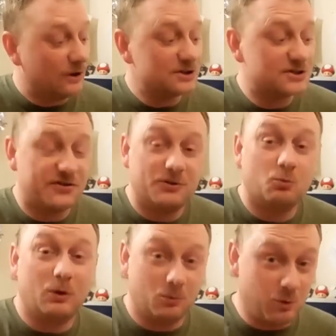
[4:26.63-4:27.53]

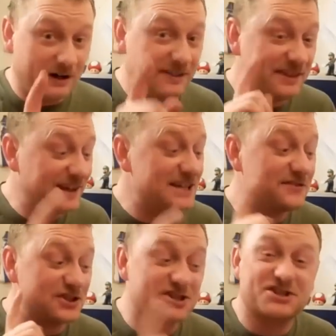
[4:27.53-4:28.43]
One thing
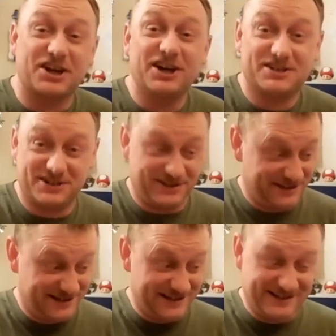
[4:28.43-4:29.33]
is for
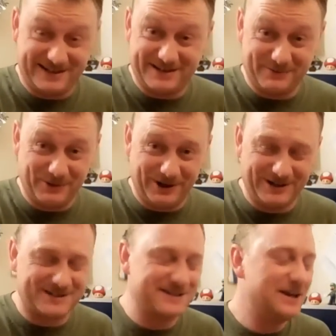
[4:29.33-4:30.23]
certain, it says this in
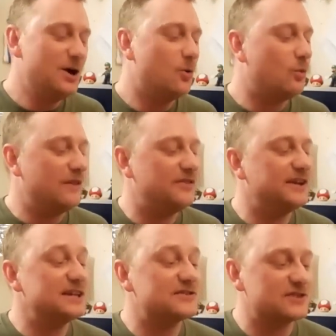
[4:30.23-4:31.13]
words, one
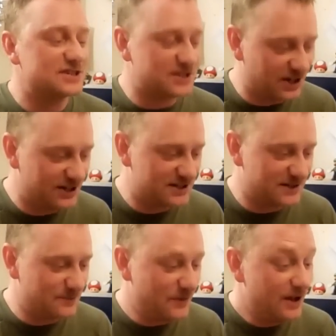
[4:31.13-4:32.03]
thing is for
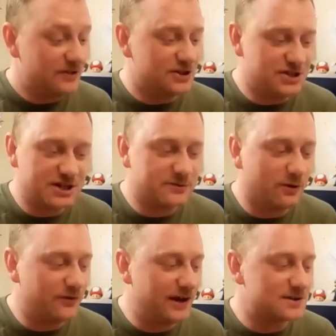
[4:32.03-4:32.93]
certain, the
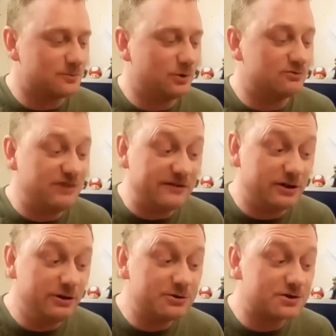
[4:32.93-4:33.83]
GX4000 will
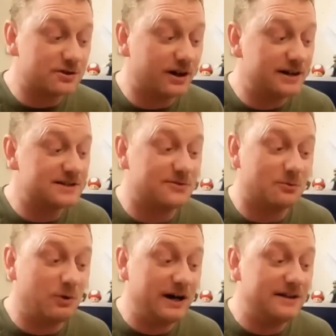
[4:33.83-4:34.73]
revolutionise
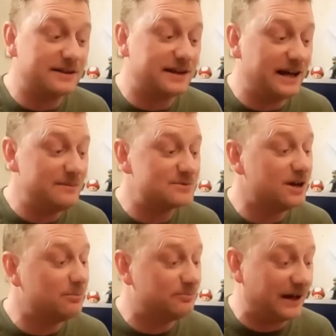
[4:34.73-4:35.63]
the way
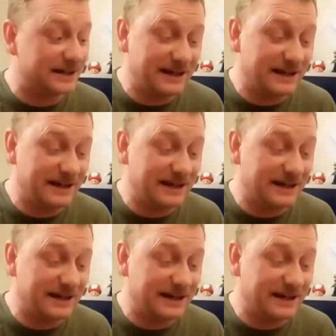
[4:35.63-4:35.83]
games are